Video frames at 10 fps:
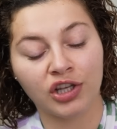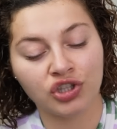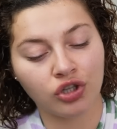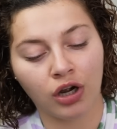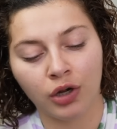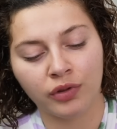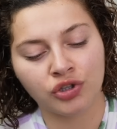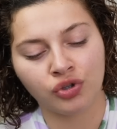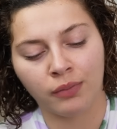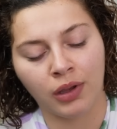I started with
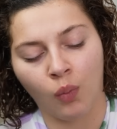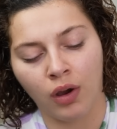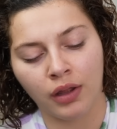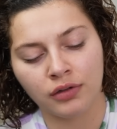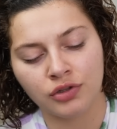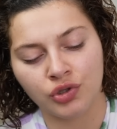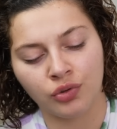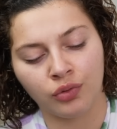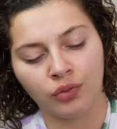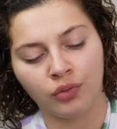trimming one,
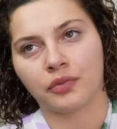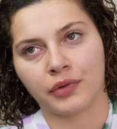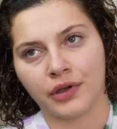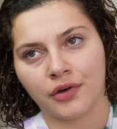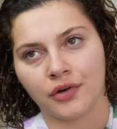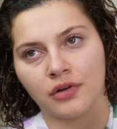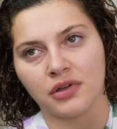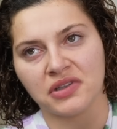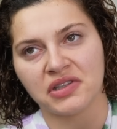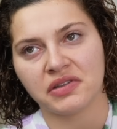two, three
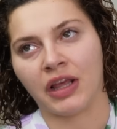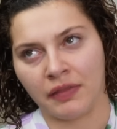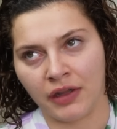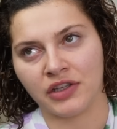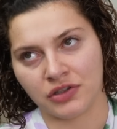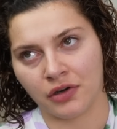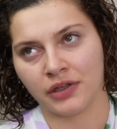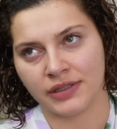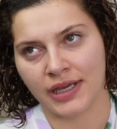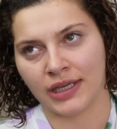curls, and then I
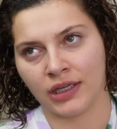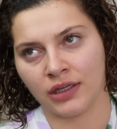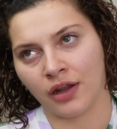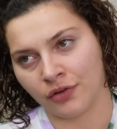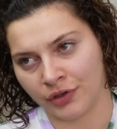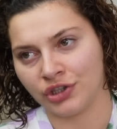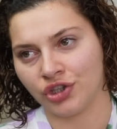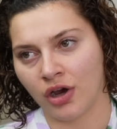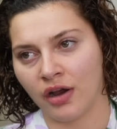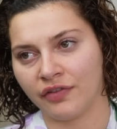started taking another inch
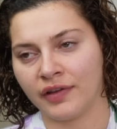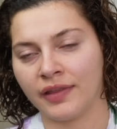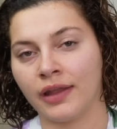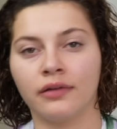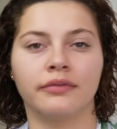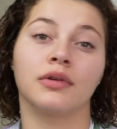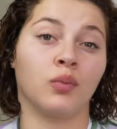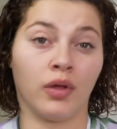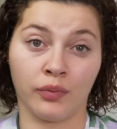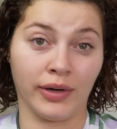off. And then,
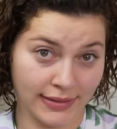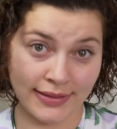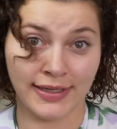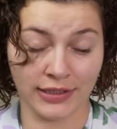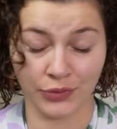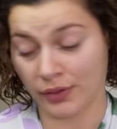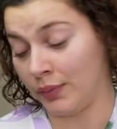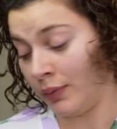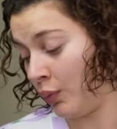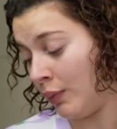well, the rest is history.
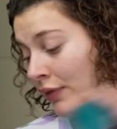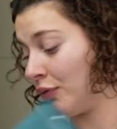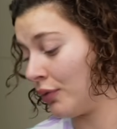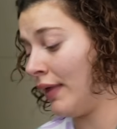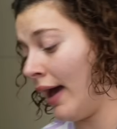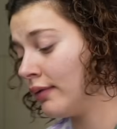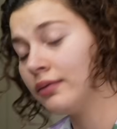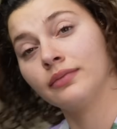We, we went through that.